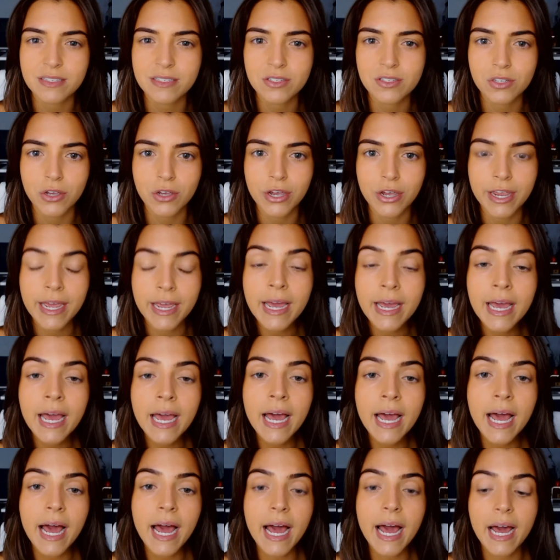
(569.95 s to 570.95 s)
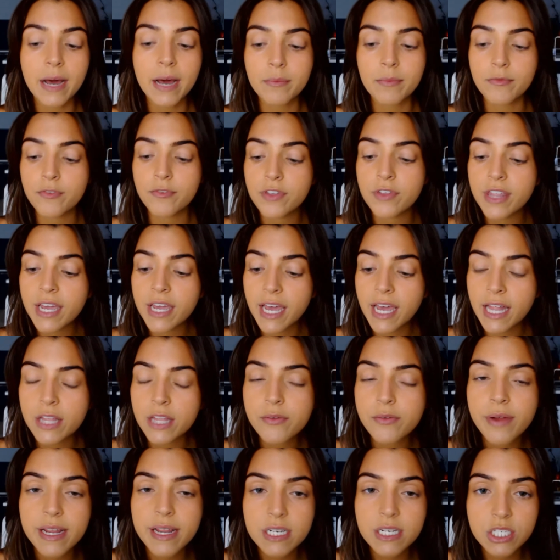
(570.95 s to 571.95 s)
So for the
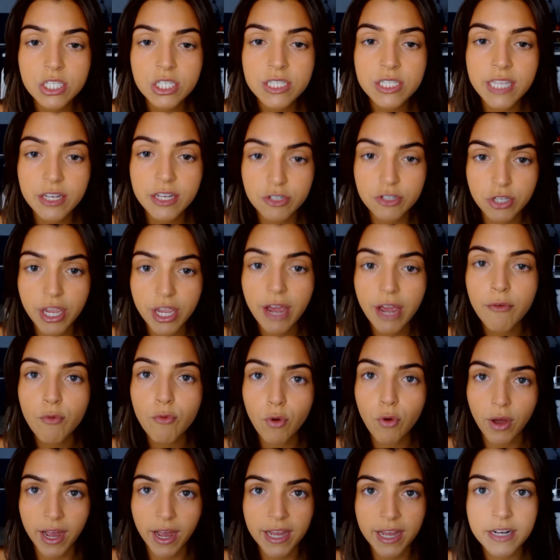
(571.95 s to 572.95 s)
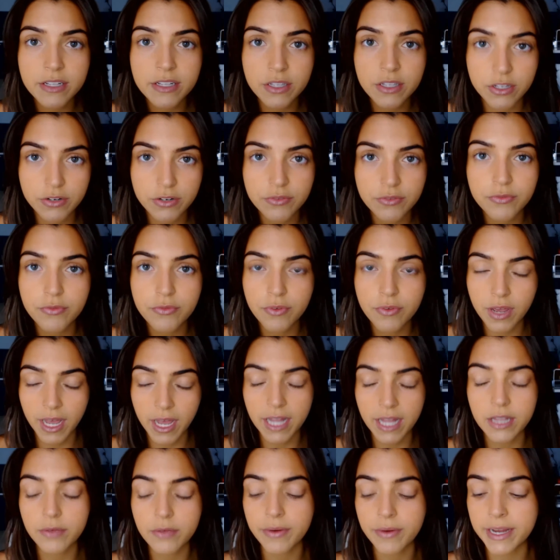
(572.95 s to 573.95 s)
color ranges, they do have quite a lot of
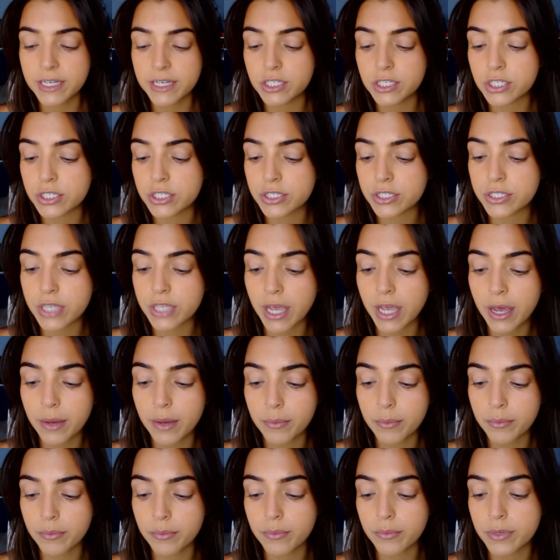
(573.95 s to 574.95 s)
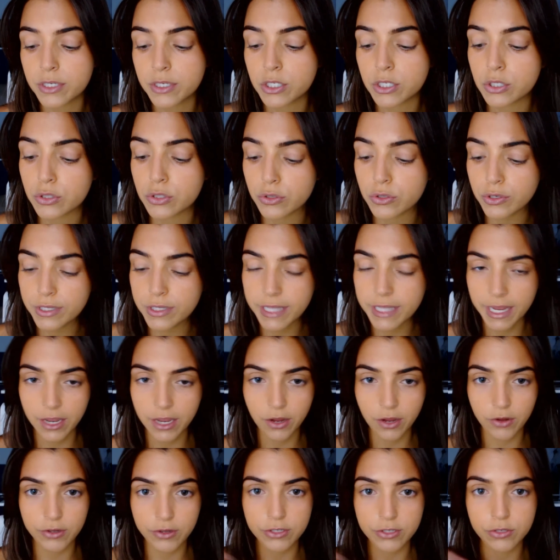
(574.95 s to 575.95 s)
color ranges, which is good. Like,
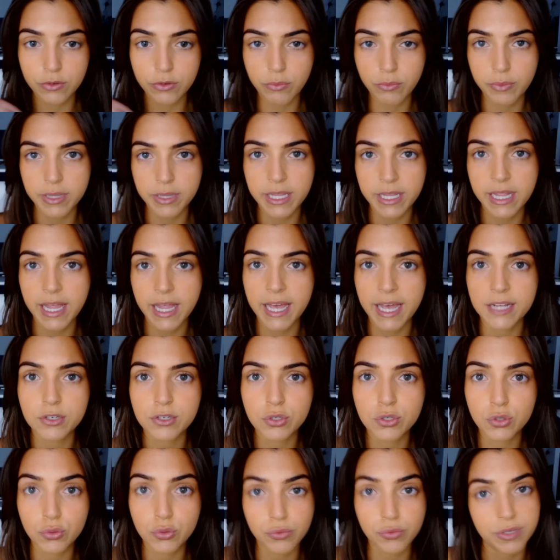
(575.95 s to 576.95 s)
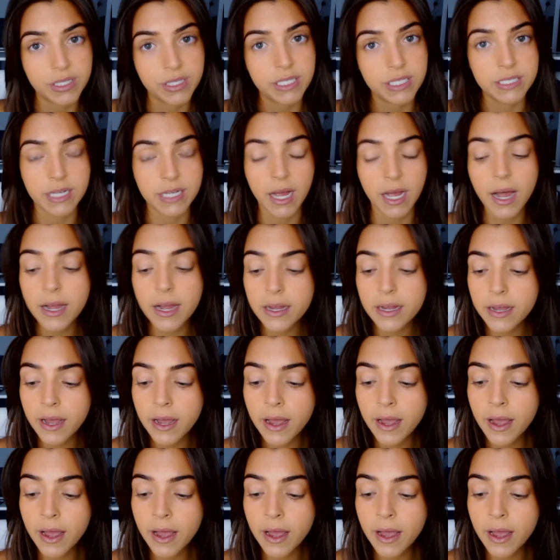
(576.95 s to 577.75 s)
it goes from really light to really dark.